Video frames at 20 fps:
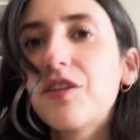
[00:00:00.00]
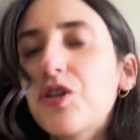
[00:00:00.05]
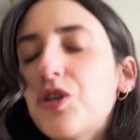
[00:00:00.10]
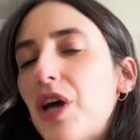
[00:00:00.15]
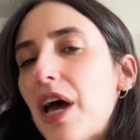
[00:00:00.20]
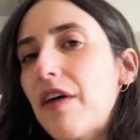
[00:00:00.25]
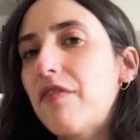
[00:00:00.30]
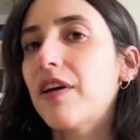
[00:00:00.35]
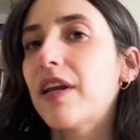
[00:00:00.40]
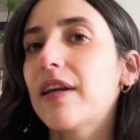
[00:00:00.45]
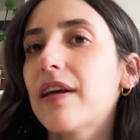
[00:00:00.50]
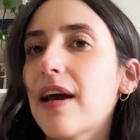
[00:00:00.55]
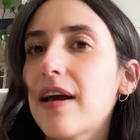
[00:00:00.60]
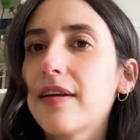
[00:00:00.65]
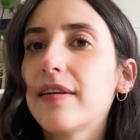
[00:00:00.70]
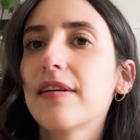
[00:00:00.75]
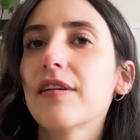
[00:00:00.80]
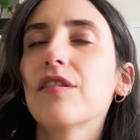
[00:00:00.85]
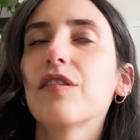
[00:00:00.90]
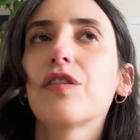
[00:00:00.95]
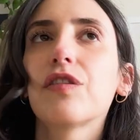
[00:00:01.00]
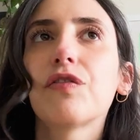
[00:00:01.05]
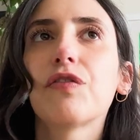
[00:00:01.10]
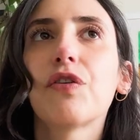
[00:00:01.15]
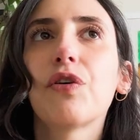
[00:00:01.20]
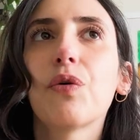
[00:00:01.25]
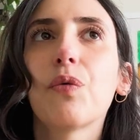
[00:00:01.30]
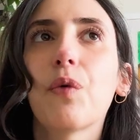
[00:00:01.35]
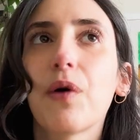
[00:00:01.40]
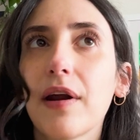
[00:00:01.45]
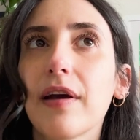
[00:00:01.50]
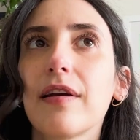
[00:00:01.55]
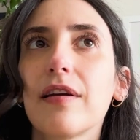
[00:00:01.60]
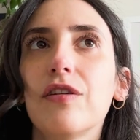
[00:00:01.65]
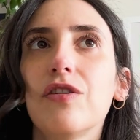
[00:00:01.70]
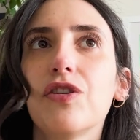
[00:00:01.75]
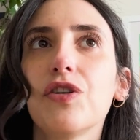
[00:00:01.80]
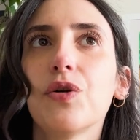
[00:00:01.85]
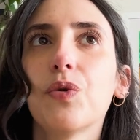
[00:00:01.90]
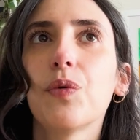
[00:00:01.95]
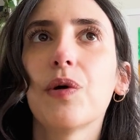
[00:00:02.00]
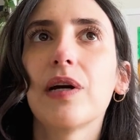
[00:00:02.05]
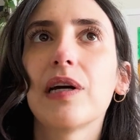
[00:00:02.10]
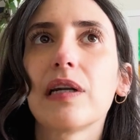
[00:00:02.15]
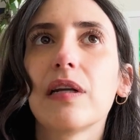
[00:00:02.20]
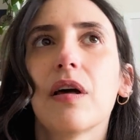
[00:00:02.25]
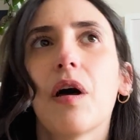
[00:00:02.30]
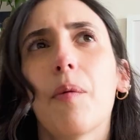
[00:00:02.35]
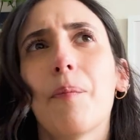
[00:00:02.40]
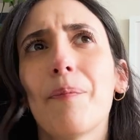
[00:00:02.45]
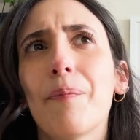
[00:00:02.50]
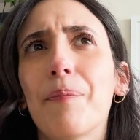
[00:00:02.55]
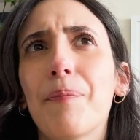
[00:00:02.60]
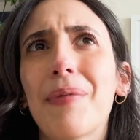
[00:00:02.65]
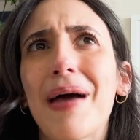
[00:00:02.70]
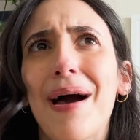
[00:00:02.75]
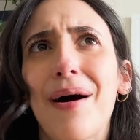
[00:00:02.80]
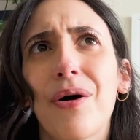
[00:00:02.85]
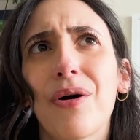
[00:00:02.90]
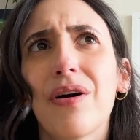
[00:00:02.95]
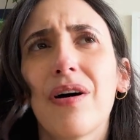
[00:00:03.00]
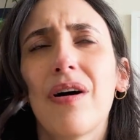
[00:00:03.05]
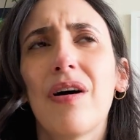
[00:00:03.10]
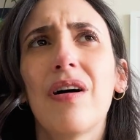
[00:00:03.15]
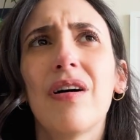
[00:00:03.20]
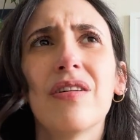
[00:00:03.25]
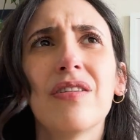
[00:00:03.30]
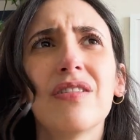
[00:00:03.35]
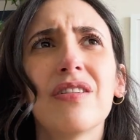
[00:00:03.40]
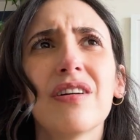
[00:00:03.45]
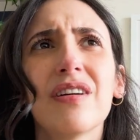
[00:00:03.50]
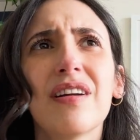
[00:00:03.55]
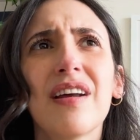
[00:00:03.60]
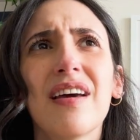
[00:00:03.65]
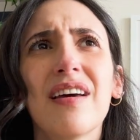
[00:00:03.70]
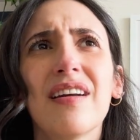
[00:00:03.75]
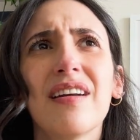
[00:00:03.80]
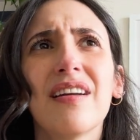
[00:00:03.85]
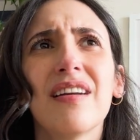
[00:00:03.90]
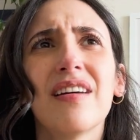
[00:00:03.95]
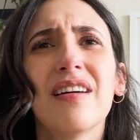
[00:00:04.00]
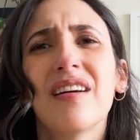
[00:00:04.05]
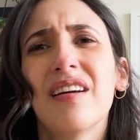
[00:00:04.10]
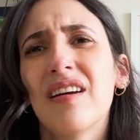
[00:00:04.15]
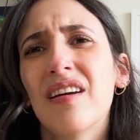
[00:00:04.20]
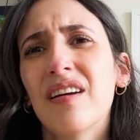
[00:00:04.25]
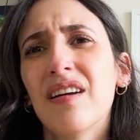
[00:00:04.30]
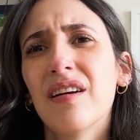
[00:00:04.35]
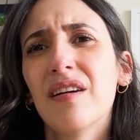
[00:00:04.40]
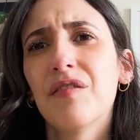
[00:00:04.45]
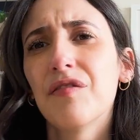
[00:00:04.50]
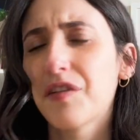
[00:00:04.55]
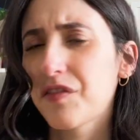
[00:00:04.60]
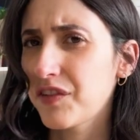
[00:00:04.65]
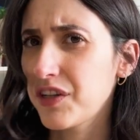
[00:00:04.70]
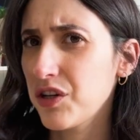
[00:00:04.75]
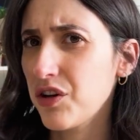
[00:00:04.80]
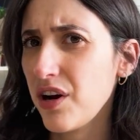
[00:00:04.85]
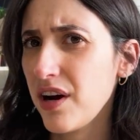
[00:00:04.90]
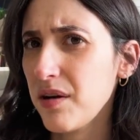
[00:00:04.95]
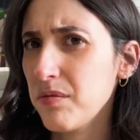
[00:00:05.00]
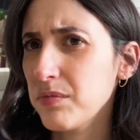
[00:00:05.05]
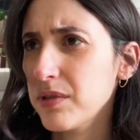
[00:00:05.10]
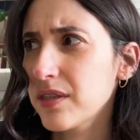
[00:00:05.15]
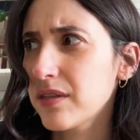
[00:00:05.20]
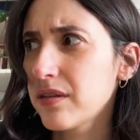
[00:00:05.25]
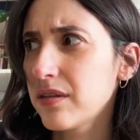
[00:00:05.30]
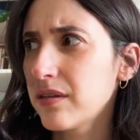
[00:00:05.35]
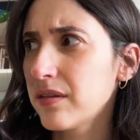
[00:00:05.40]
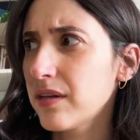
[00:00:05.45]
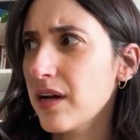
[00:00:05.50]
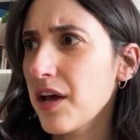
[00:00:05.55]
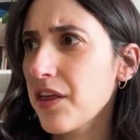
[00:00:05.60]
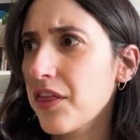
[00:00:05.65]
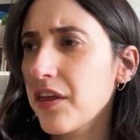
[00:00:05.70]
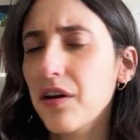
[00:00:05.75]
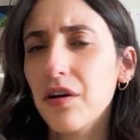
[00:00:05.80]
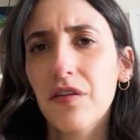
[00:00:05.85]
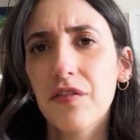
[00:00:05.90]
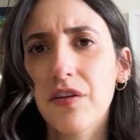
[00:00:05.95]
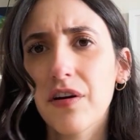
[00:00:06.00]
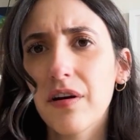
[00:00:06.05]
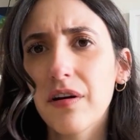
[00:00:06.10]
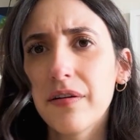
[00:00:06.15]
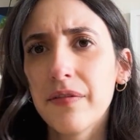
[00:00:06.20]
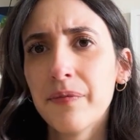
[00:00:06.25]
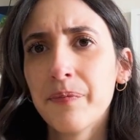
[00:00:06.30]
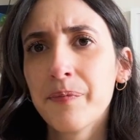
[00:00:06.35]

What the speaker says: you have any ideas for what I can do with about 150 grams, I think, of yarn?